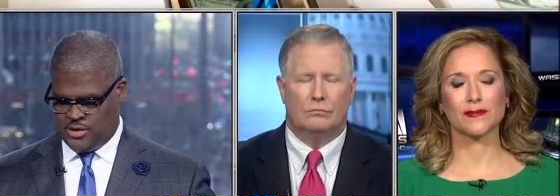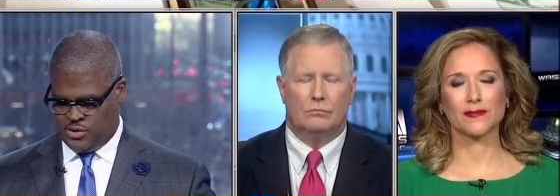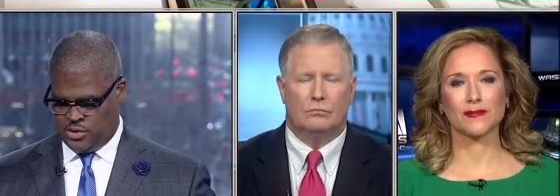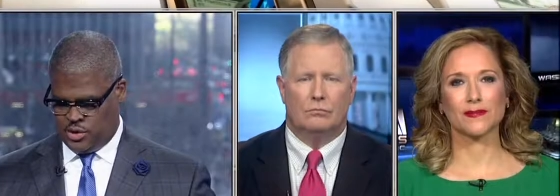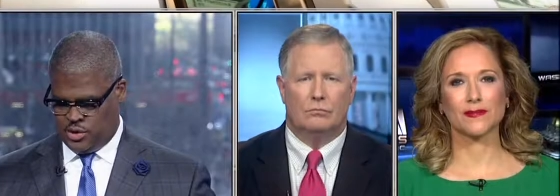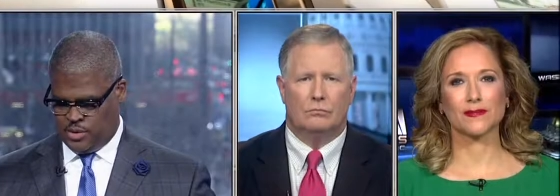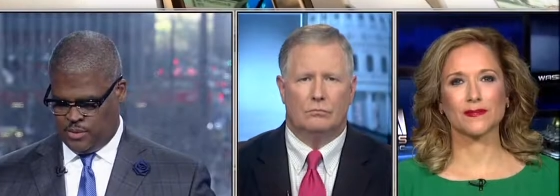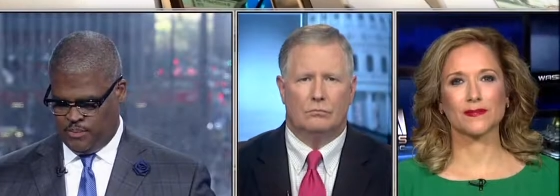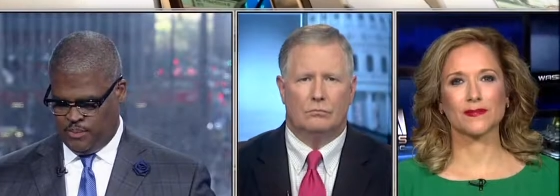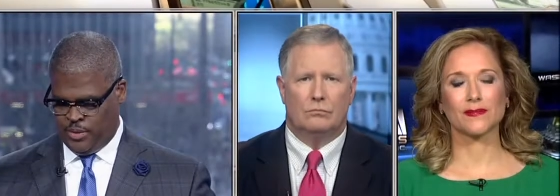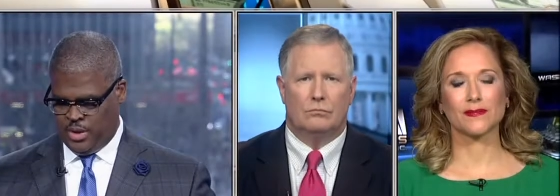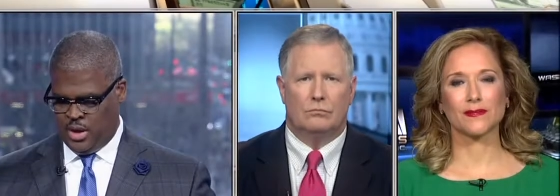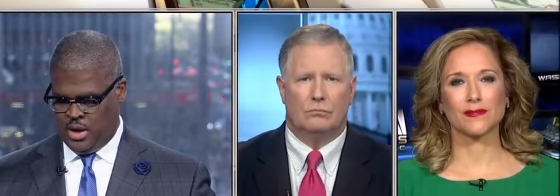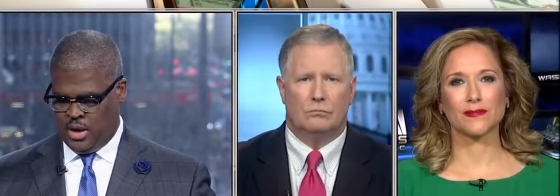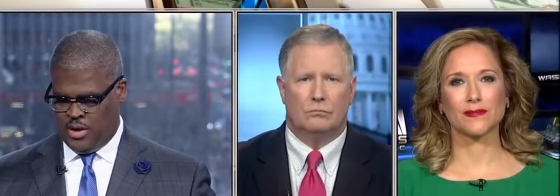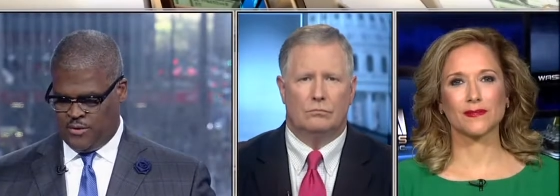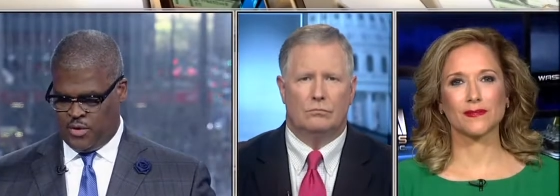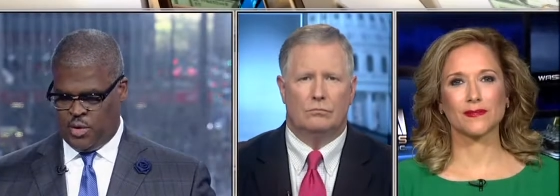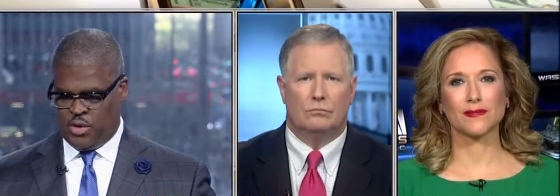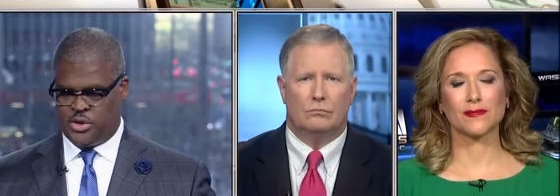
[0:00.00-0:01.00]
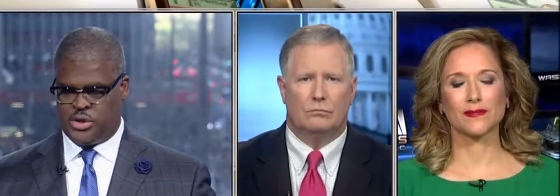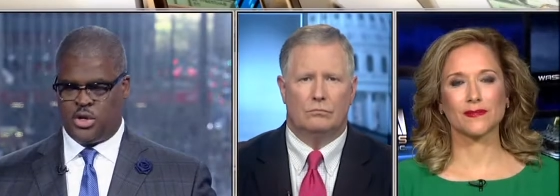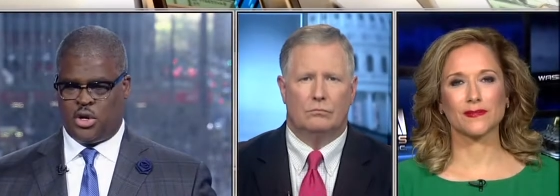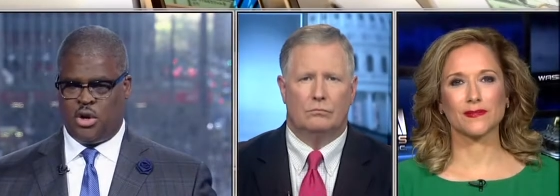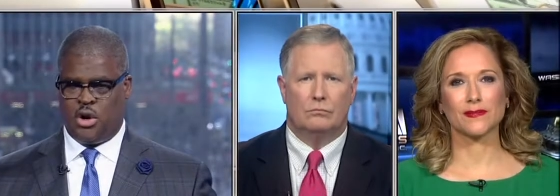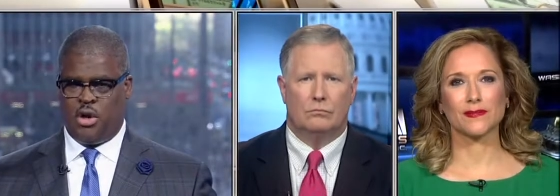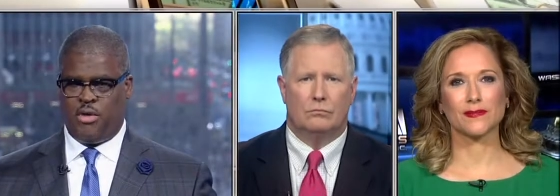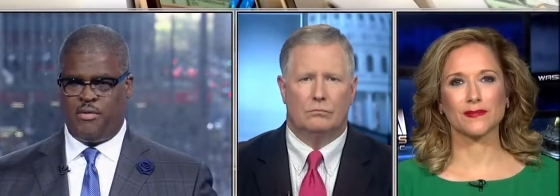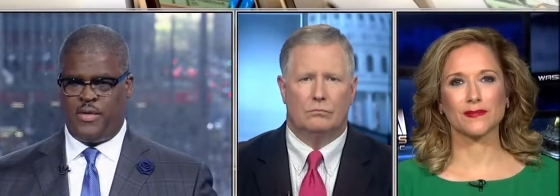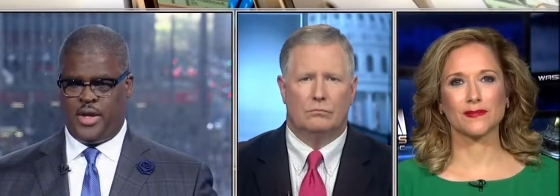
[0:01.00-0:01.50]
Speaker 1: true. Of course, the
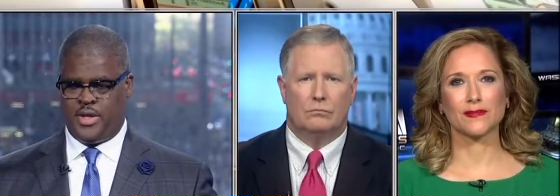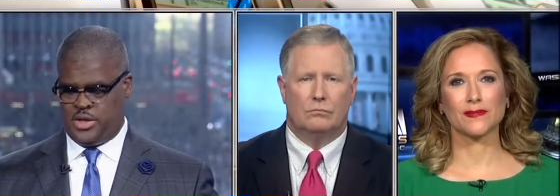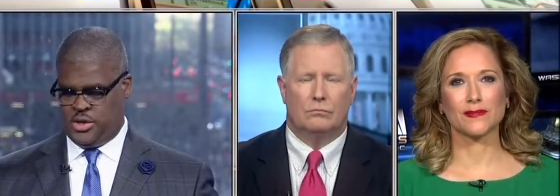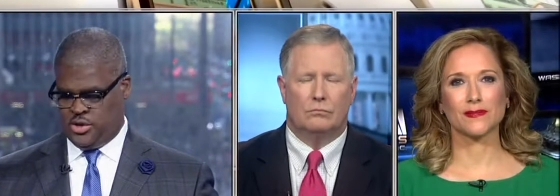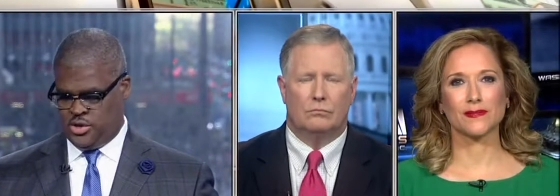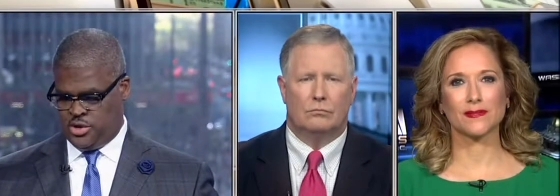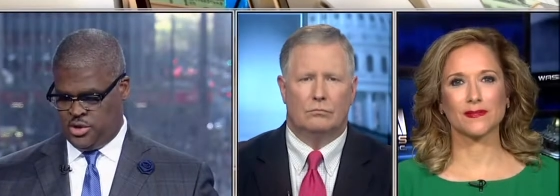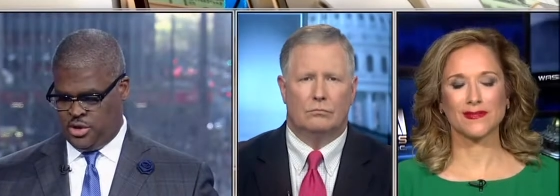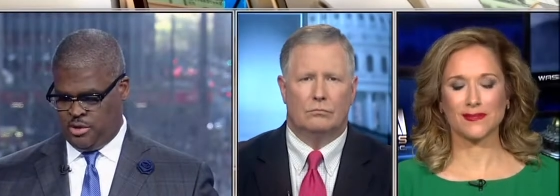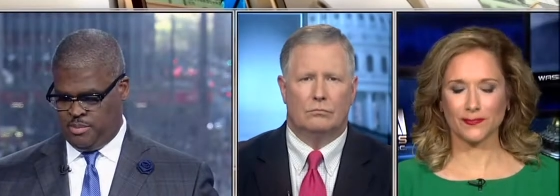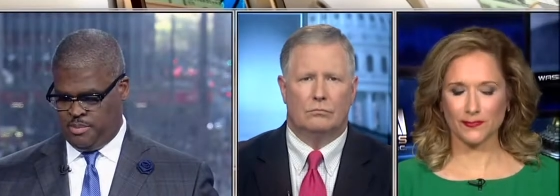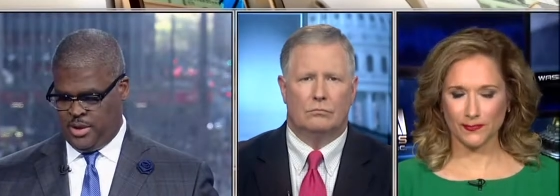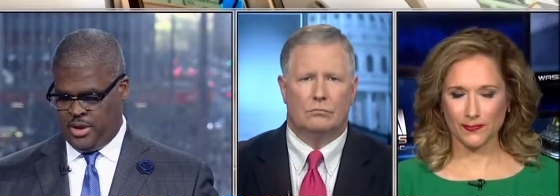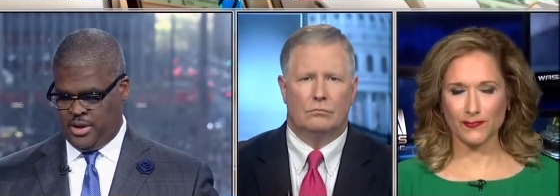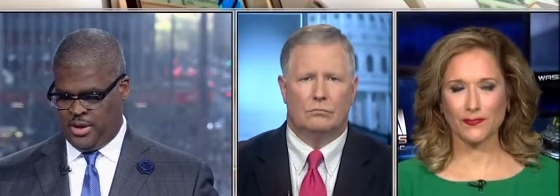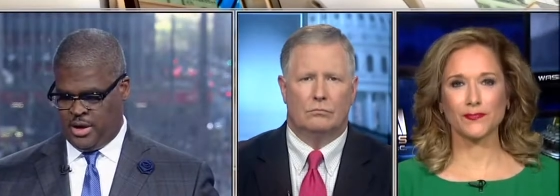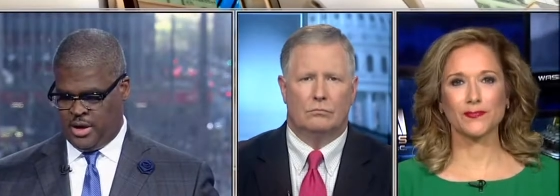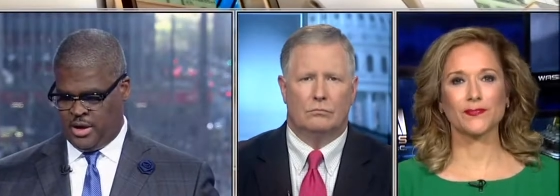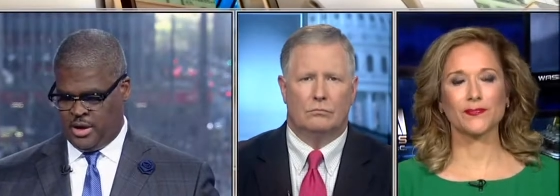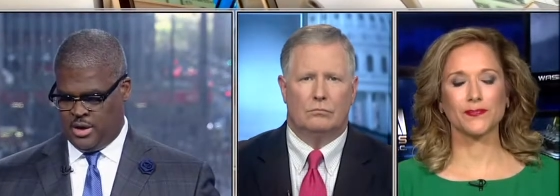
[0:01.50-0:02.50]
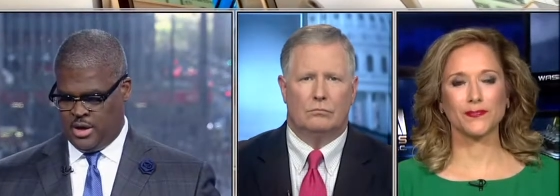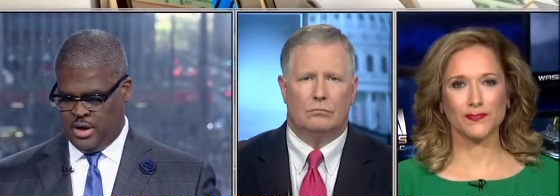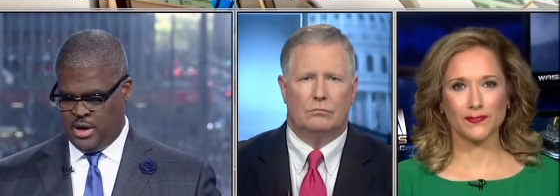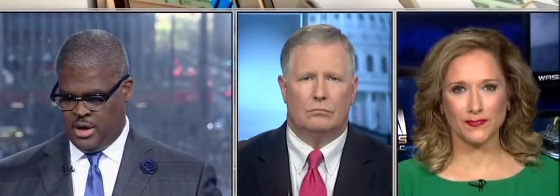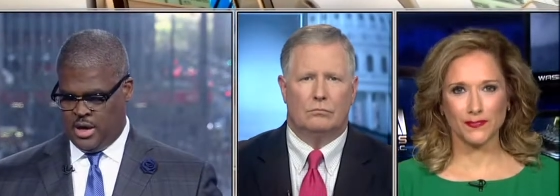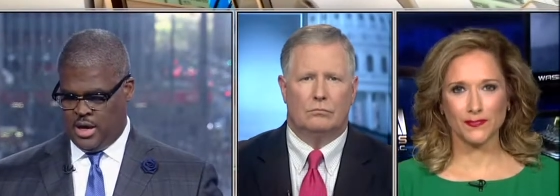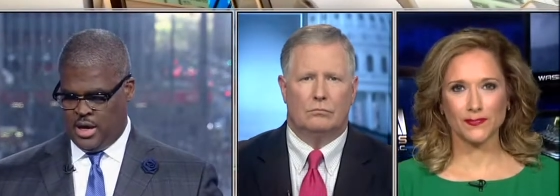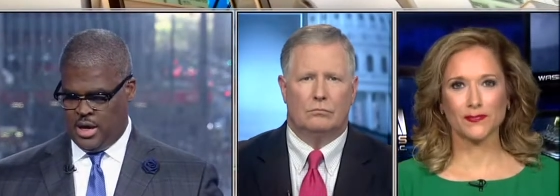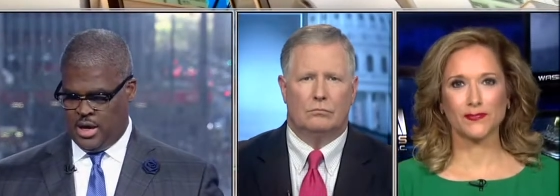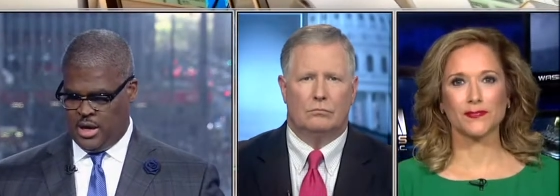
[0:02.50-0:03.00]
Carl Vinson should be there
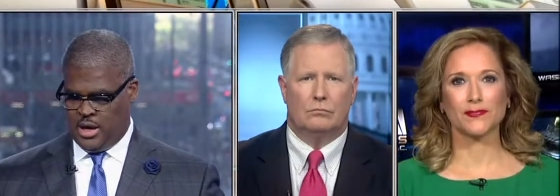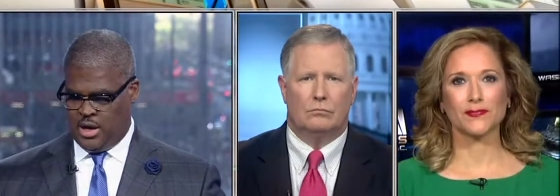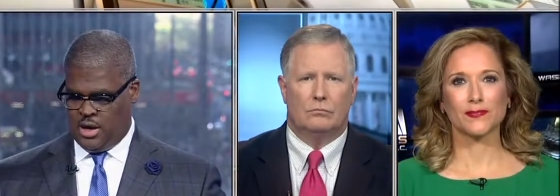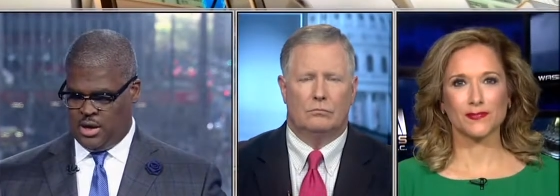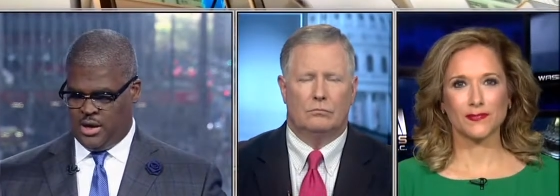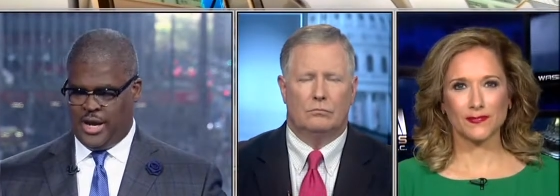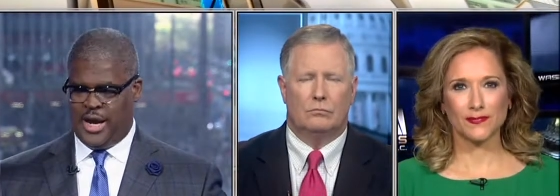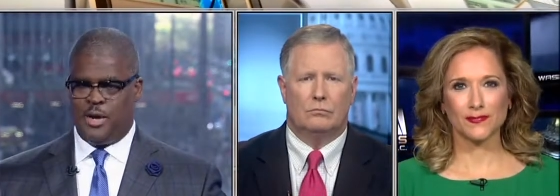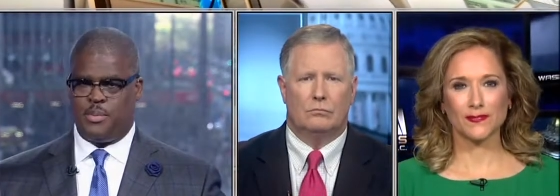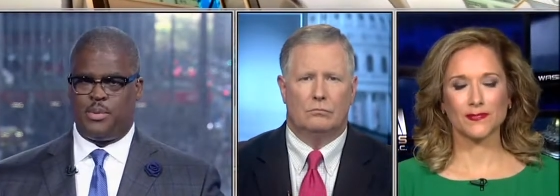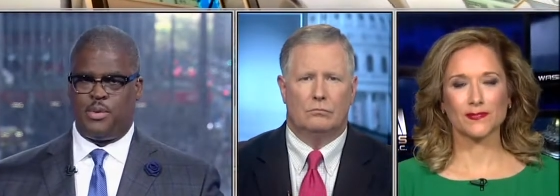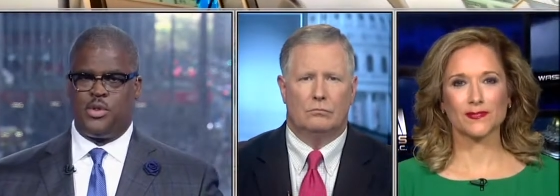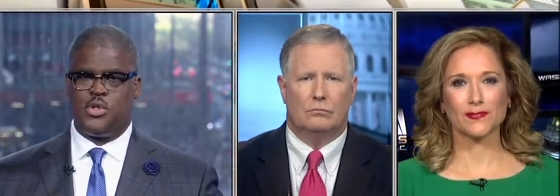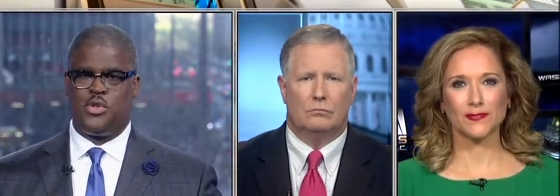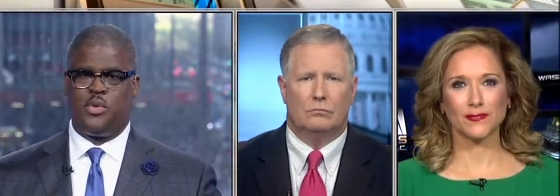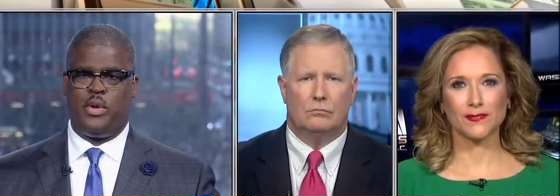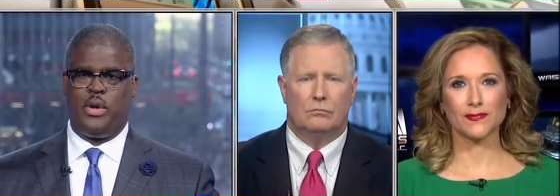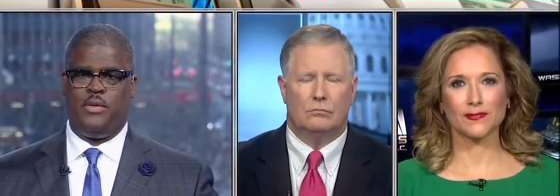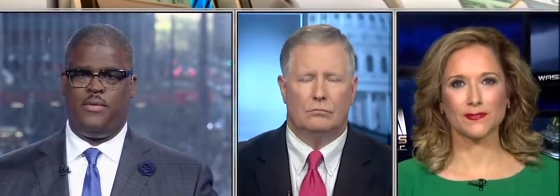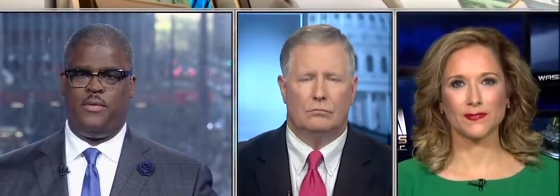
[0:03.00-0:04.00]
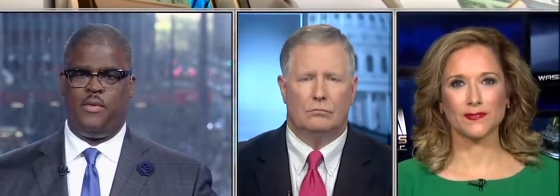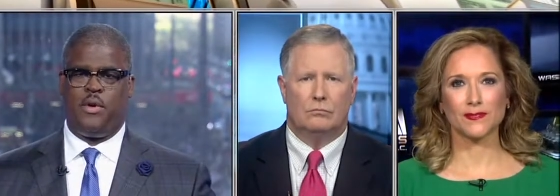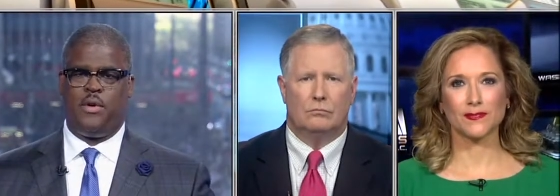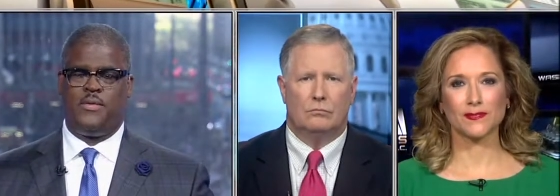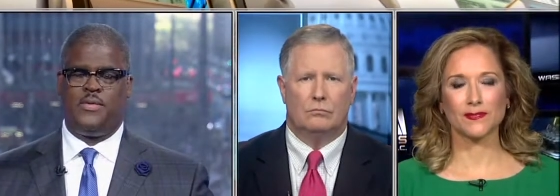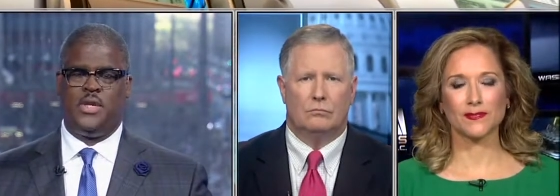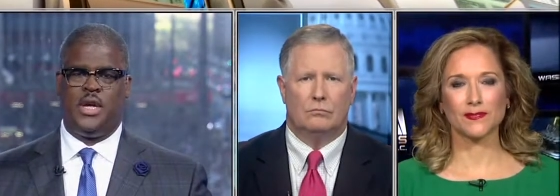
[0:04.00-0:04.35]
uh, on April 24th.